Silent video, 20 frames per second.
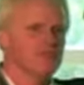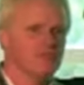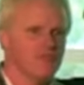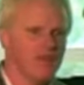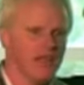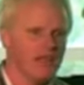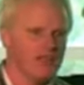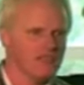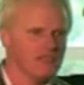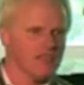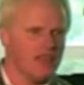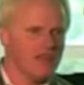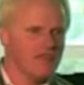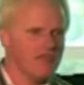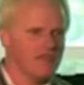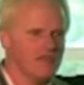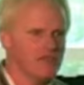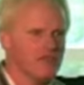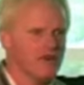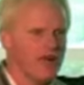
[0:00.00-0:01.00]

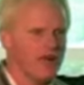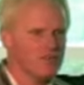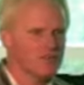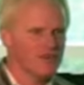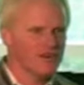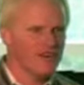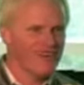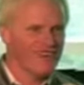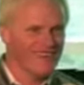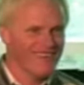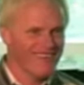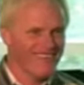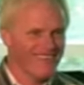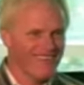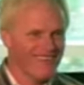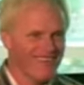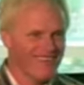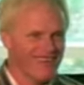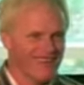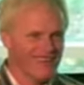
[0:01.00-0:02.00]
HIV grabbed her.
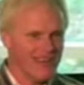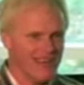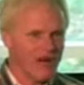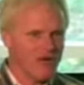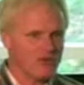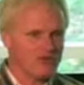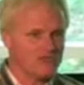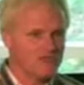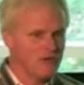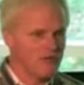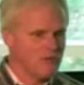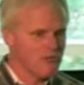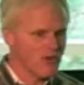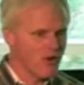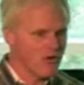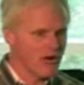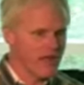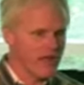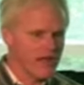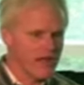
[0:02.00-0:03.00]
Now it's
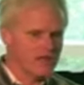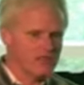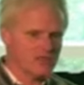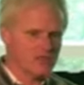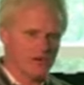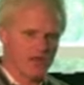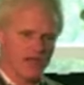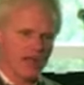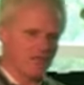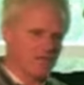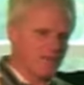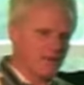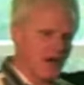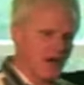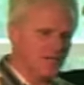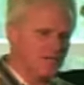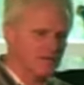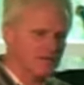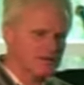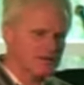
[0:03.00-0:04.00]
full-blown AIDS, and we got a
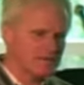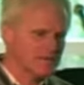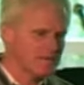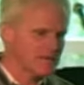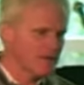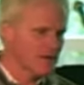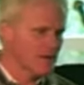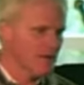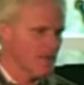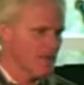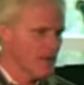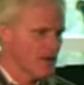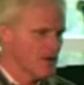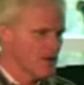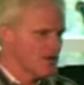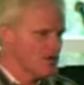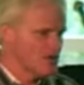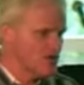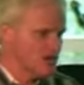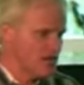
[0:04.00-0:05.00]
problem.
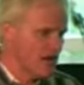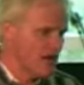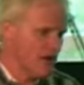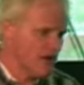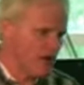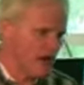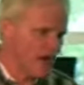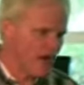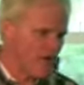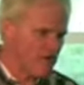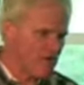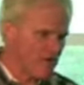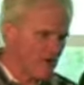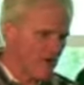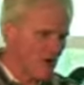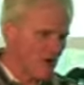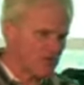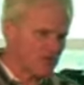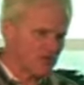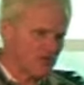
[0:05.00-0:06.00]
She can't cry out for
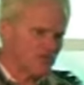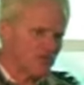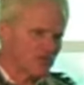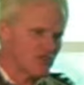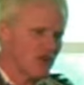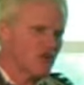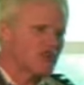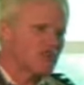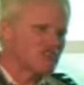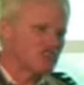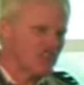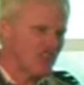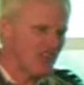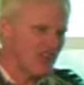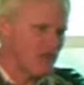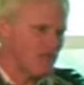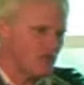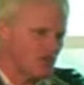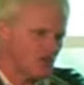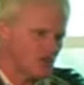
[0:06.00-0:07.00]
help. She's so
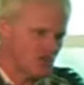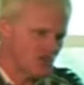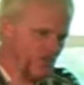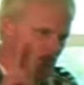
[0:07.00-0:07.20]
ashamed because she